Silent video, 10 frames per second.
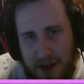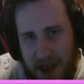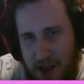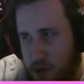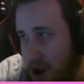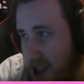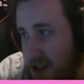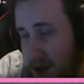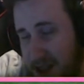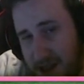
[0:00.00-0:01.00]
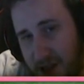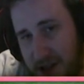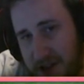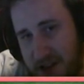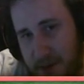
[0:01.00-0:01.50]
Like, that's where it has to be in the
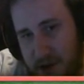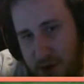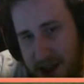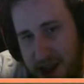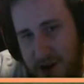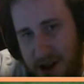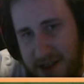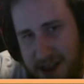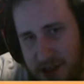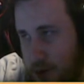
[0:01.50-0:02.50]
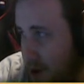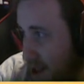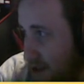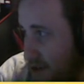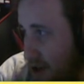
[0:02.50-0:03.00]
London system, is right here on
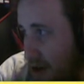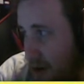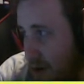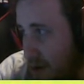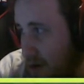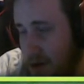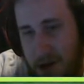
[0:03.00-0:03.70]
d3. So,